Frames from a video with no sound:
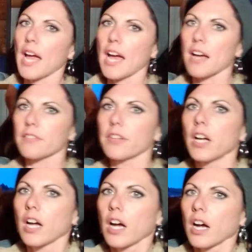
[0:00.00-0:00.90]
have
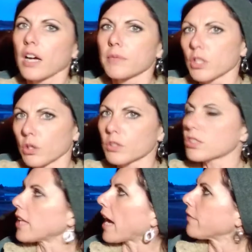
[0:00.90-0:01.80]
an old
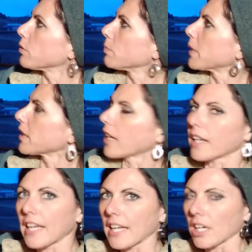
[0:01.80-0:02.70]
snaffle bit like
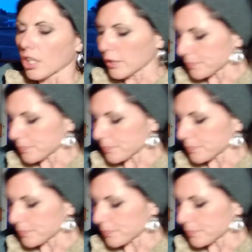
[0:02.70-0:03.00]
here,